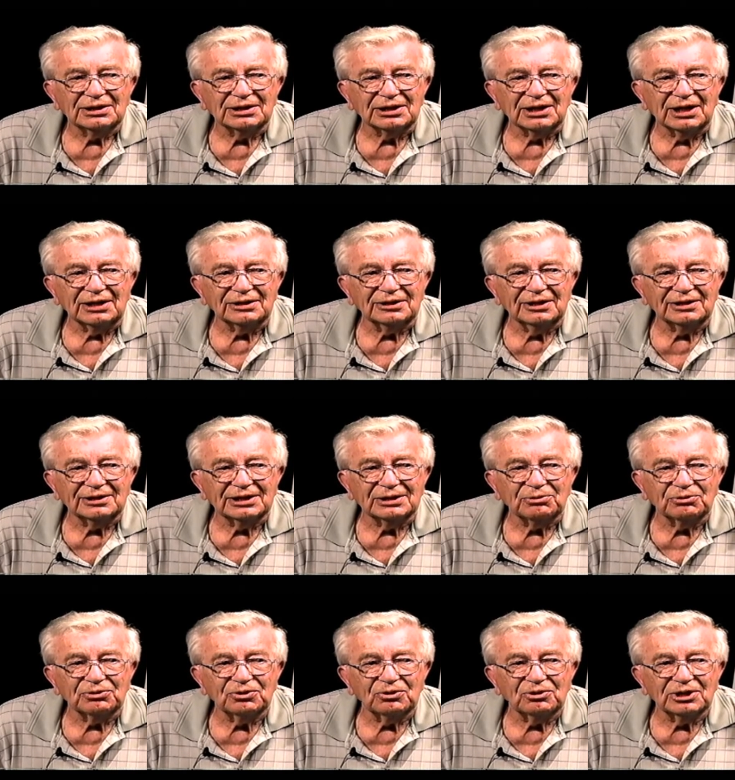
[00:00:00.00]
I think there
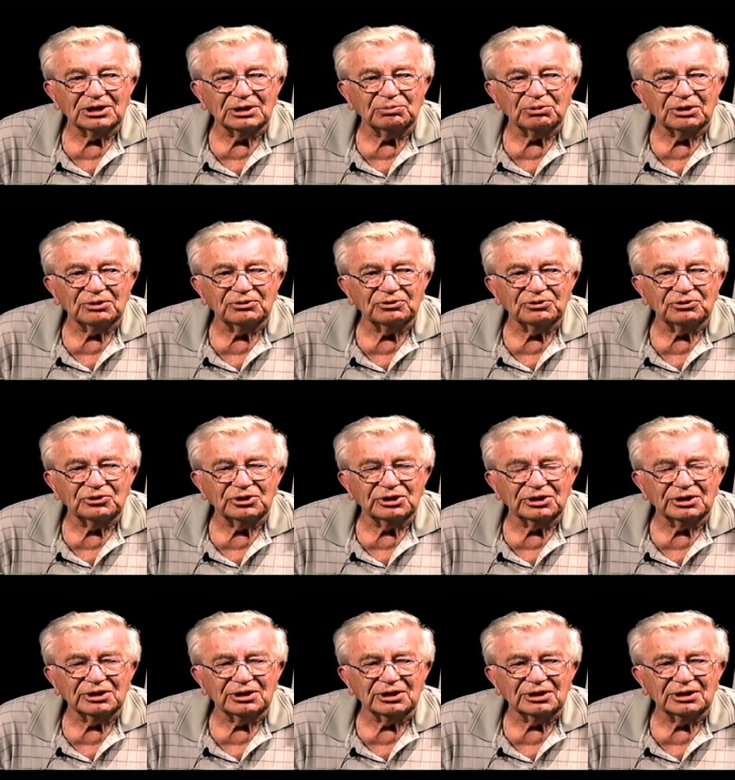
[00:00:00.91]
was only about
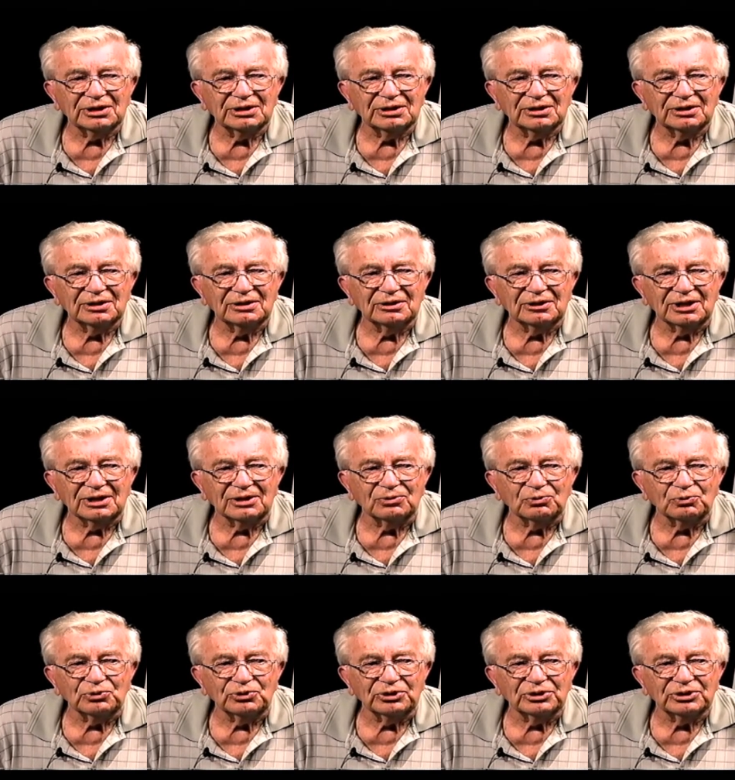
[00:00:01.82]
3 that
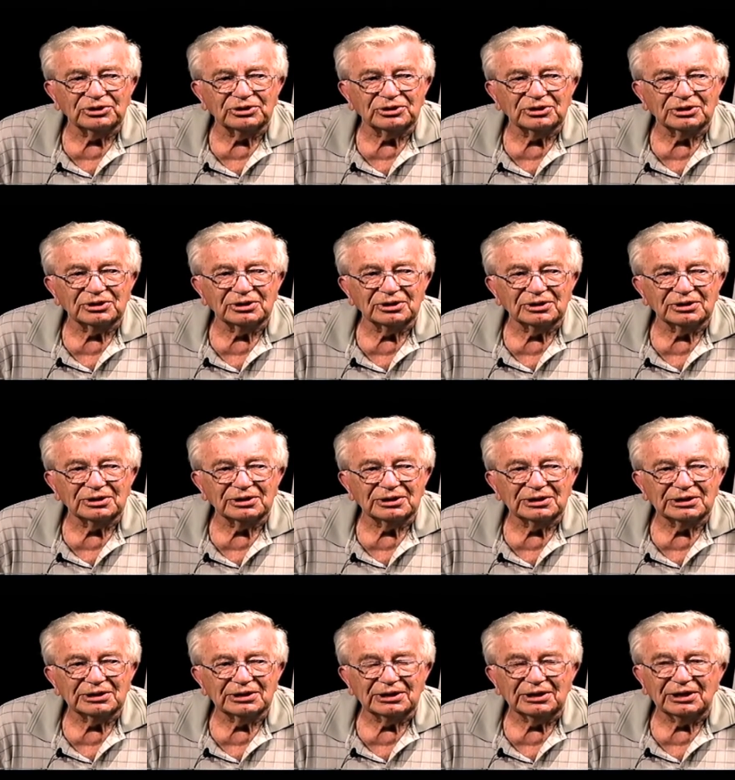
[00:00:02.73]
weren't
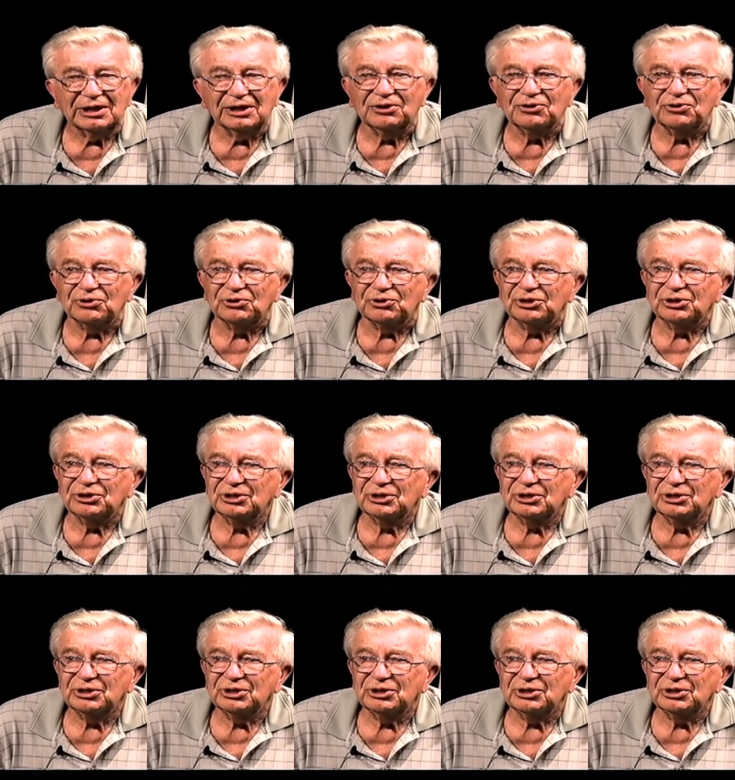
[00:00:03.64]
injured.